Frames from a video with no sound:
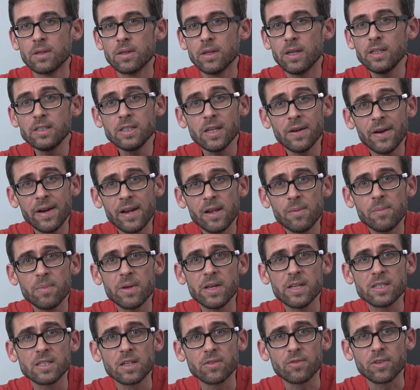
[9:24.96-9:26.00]
Is there any
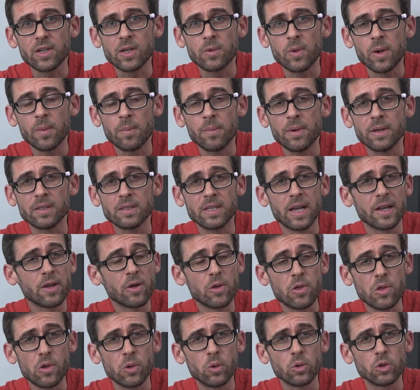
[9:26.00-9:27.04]
piece of equipment that you
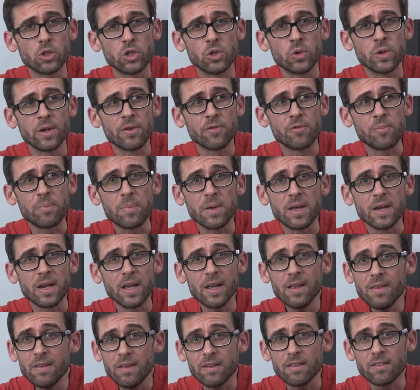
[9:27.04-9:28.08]
thought should have been
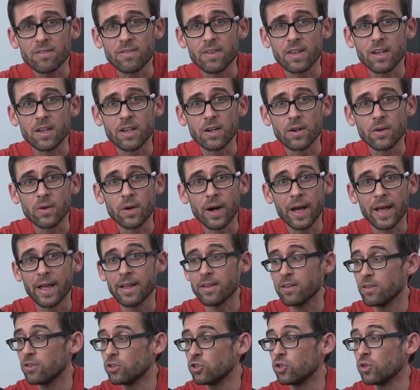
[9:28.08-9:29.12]
in this video
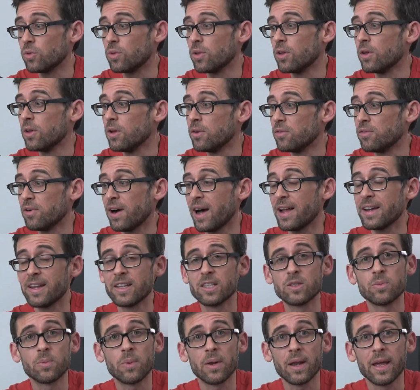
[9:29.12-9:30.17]
and should find
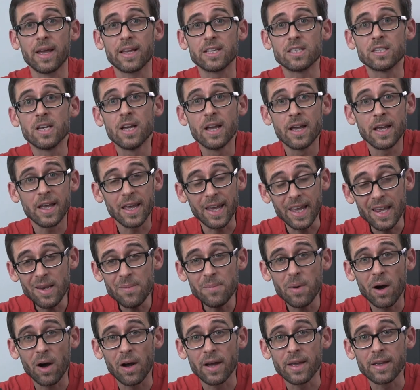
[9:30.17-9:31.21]
its place in
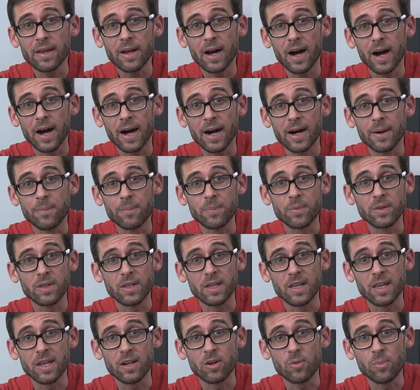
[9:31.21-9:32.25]
my um,
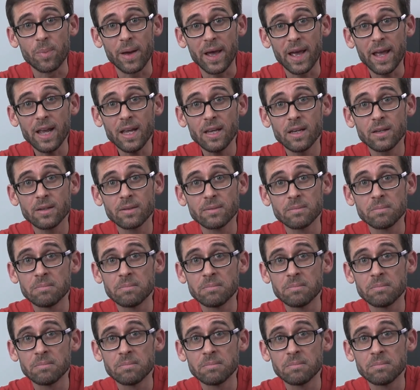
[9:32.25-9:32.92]
gear bag?